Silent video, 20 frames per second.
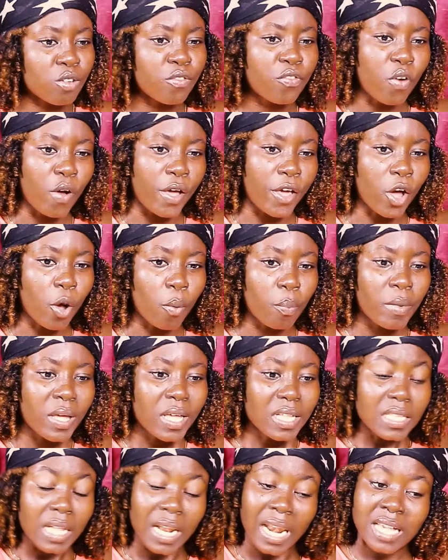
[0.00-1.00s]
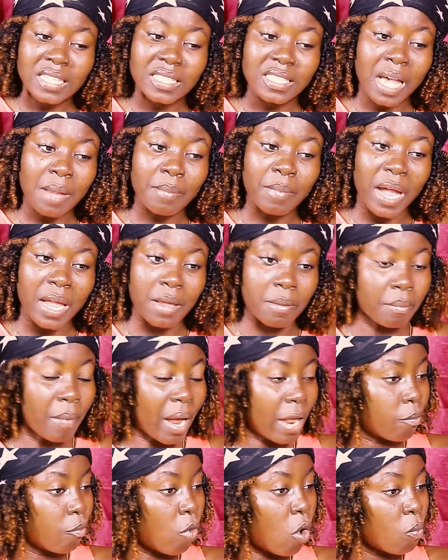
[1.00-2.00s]
you for help, the last time my,
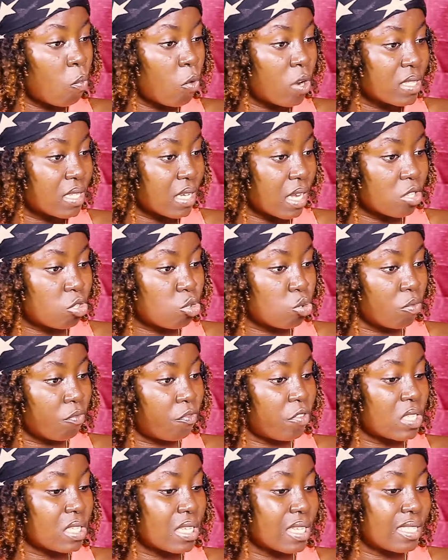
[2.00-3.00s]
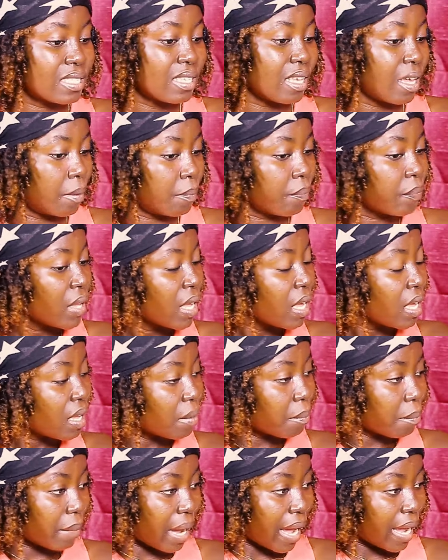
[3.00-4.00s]
my mom wanted to visit um,
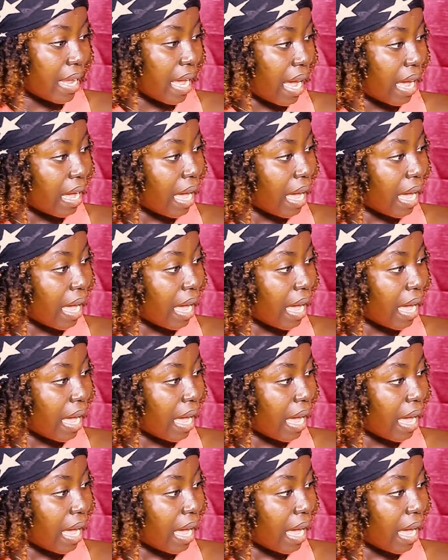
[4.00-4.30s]
my